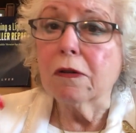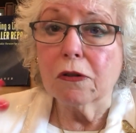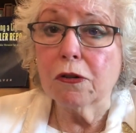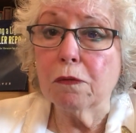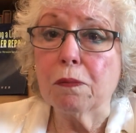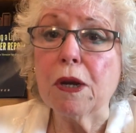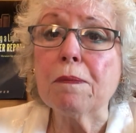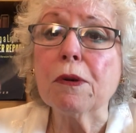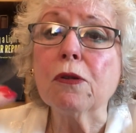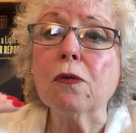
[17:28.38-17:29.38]
to
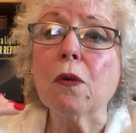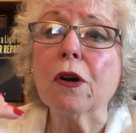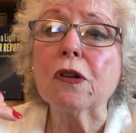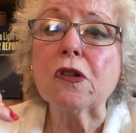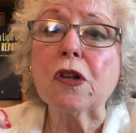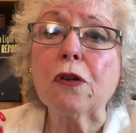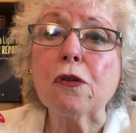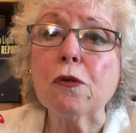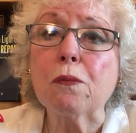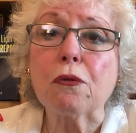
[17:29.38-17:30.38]
people who want to sell
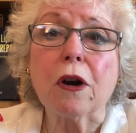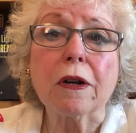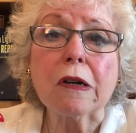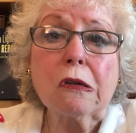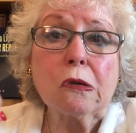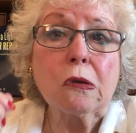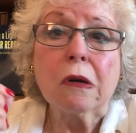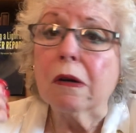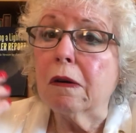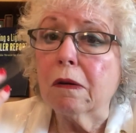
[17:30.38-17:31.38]
you products
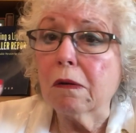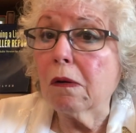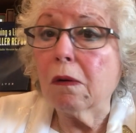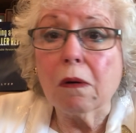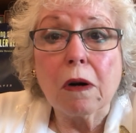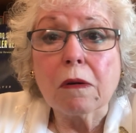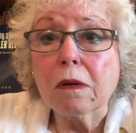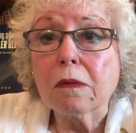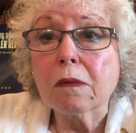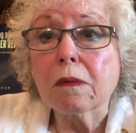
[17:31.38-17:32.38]
or
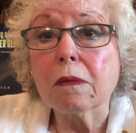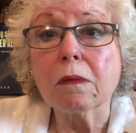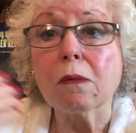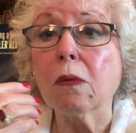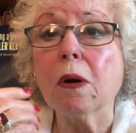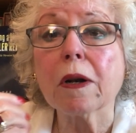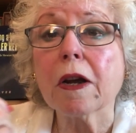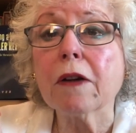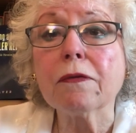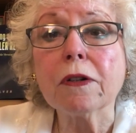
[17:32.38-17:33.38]

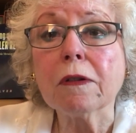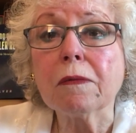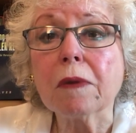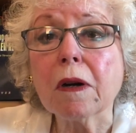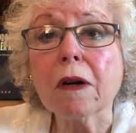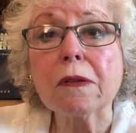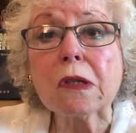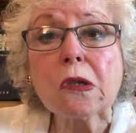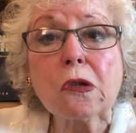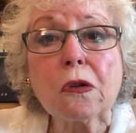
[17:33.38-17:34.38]
whatever, other
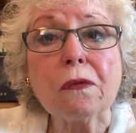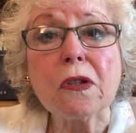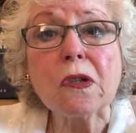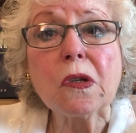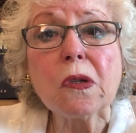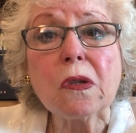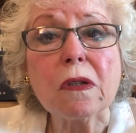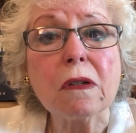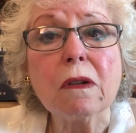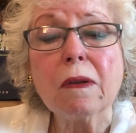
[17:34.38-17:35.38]

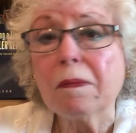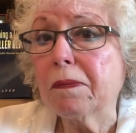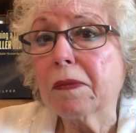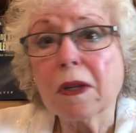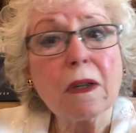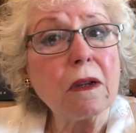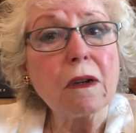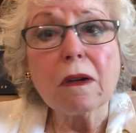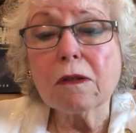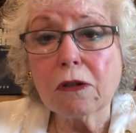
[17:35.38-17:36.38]
services?
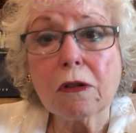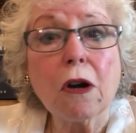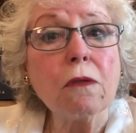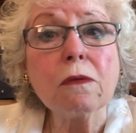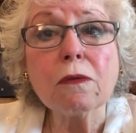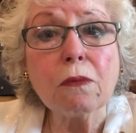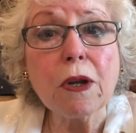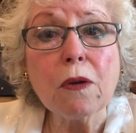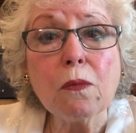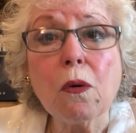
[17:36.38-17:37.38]
Don't
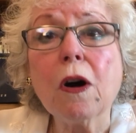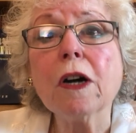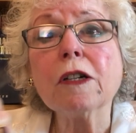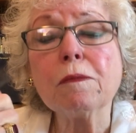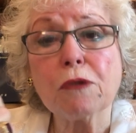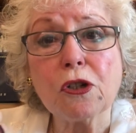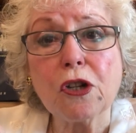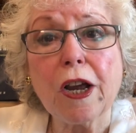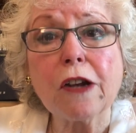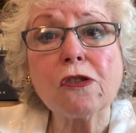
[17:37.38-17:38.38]
we want
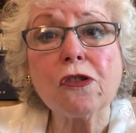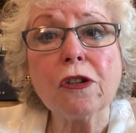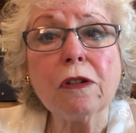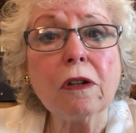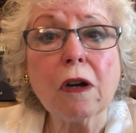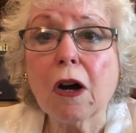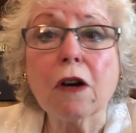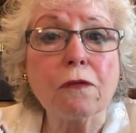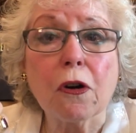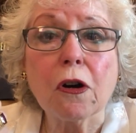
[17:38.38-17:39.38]
protection
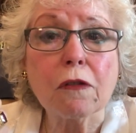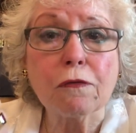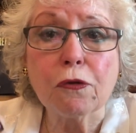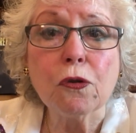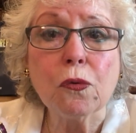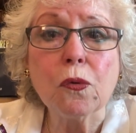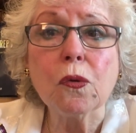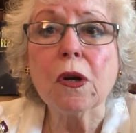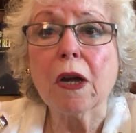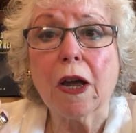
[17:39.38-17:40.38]
of our
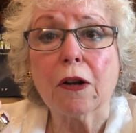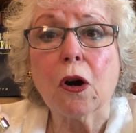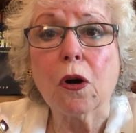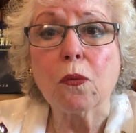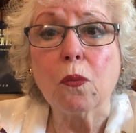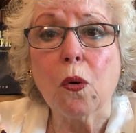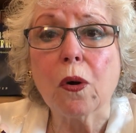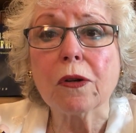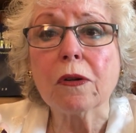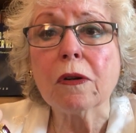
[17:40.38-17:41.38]
food and our
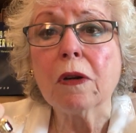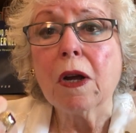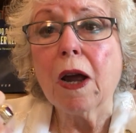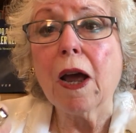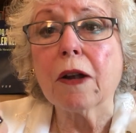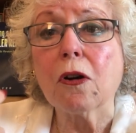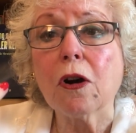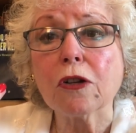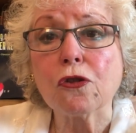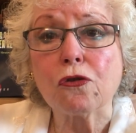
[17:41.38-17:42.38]
water and
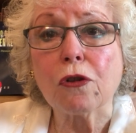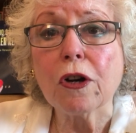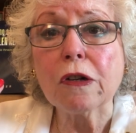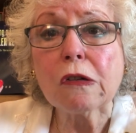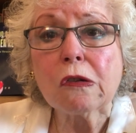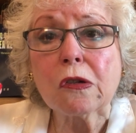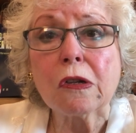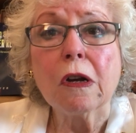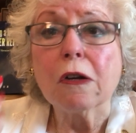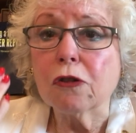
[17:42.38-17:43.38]
our
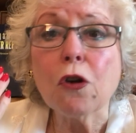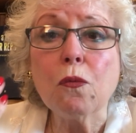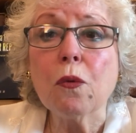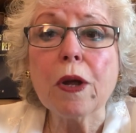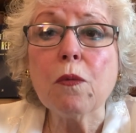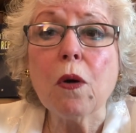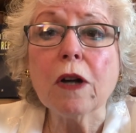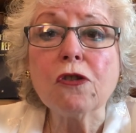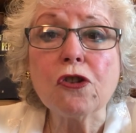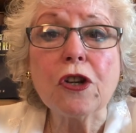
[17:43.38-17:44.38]
drugs? Don't we
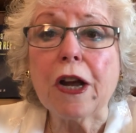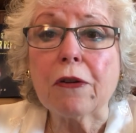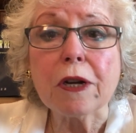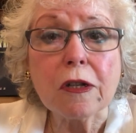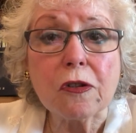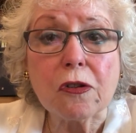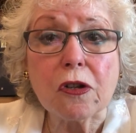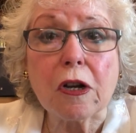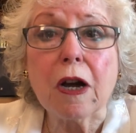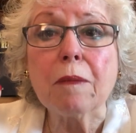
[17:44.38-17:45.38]
want generics
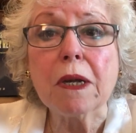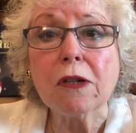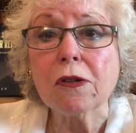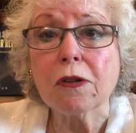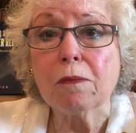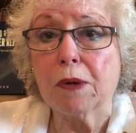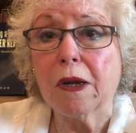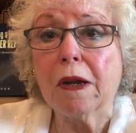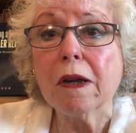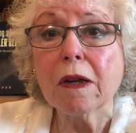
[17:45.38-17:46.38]
to come into
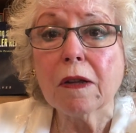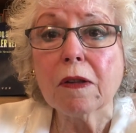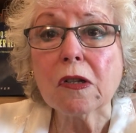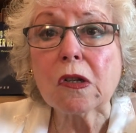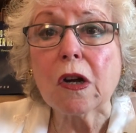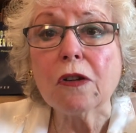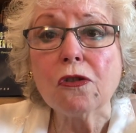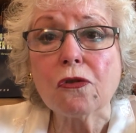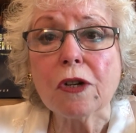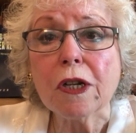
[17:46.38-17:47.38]
being in this
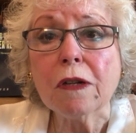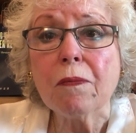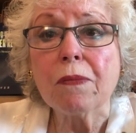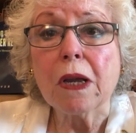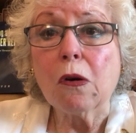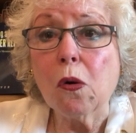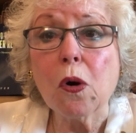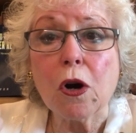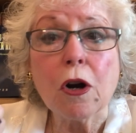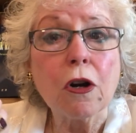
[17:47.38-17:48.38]
country
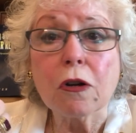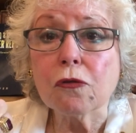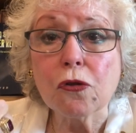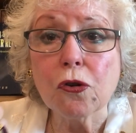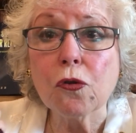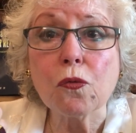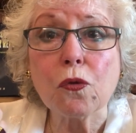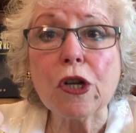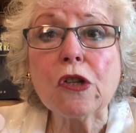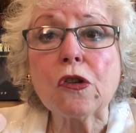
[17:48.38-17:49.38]
or new
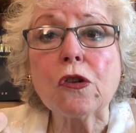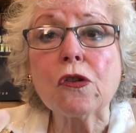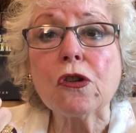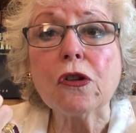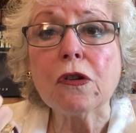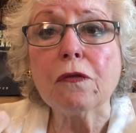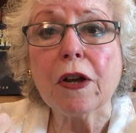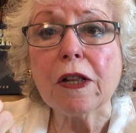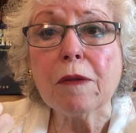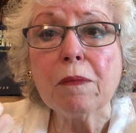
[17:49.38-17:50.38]
research and
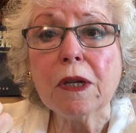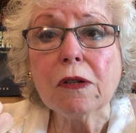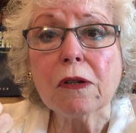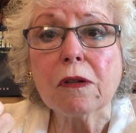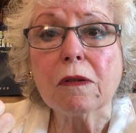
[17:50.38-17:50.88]
development?